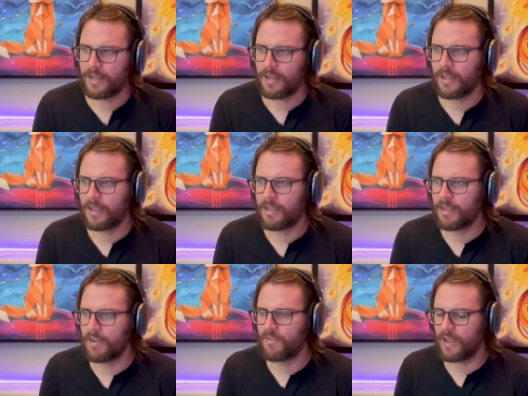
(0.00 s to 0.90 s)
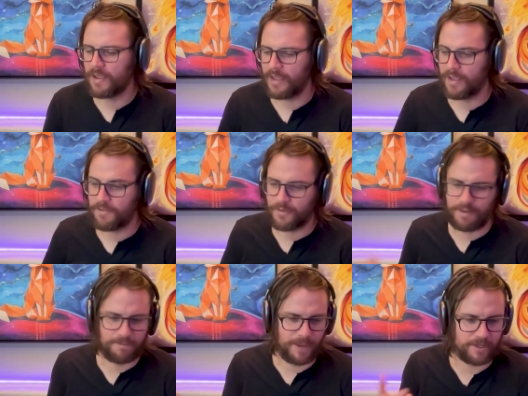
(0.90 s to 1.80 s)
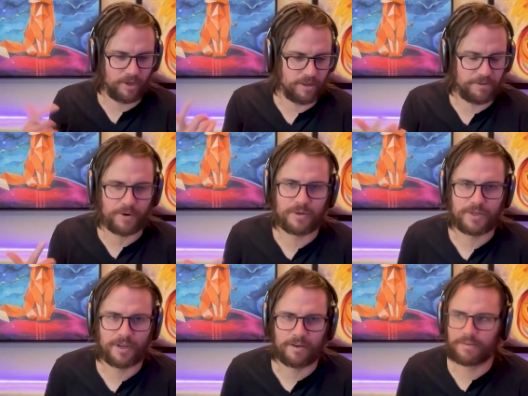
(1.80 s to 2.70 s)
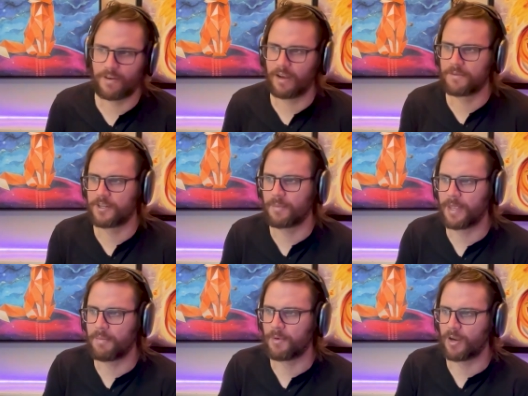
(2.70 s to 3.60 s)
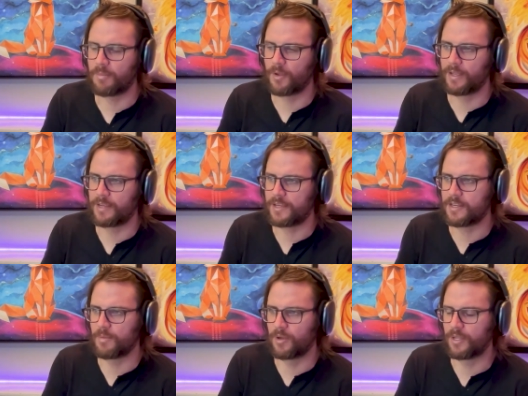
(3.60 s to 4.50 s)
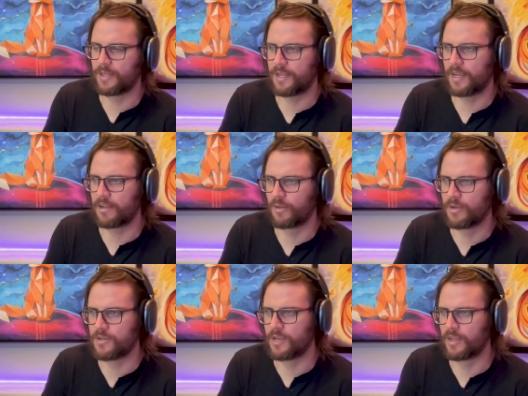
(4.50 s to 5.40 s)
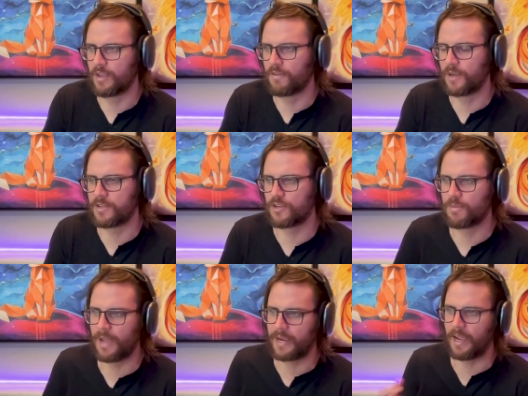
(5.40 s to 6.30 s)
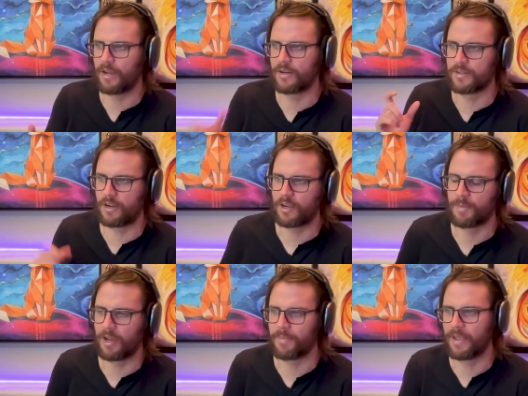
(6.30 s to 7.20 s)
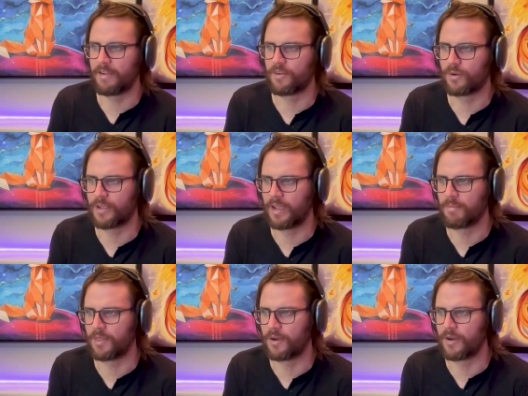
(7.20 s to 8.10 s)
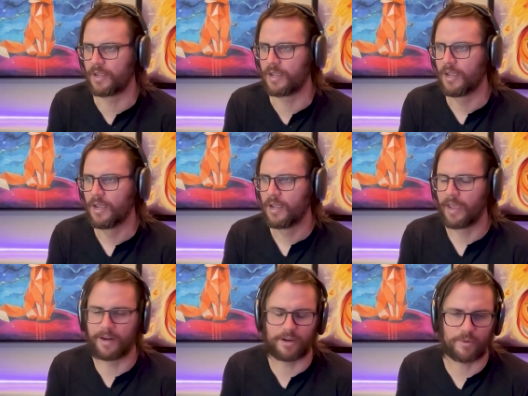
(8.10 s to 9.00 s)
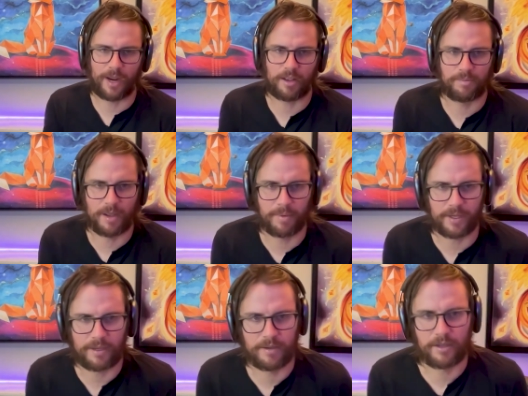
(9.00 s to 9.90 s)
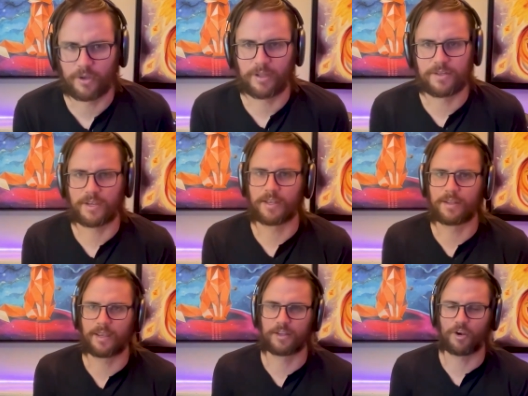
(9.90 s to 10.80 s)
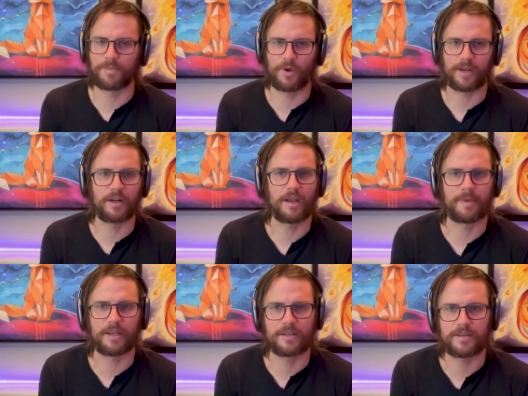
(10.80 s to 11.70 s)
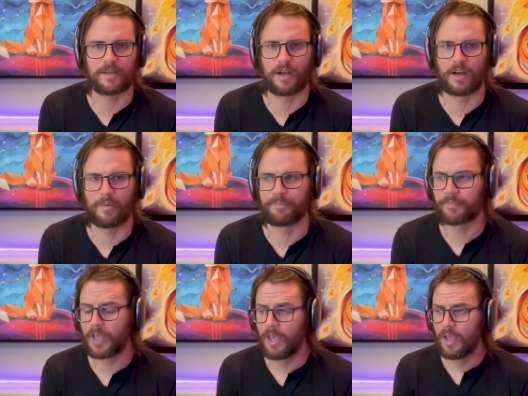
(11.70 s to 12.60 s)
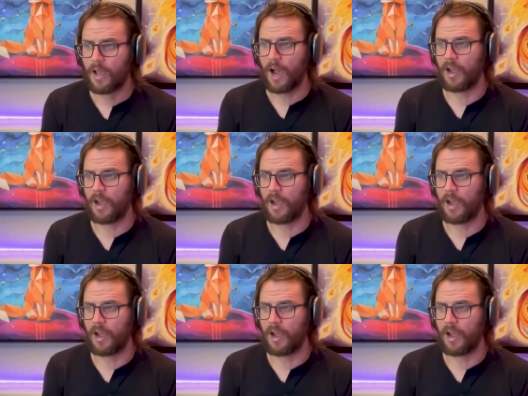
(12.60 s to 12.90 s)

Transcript: if we've picked all the fruits of subgame credible, anti-civil, and anti-collusion, if we could zoom back out and talk about behavioral game theory in and around public goods and in crypto economics. I'm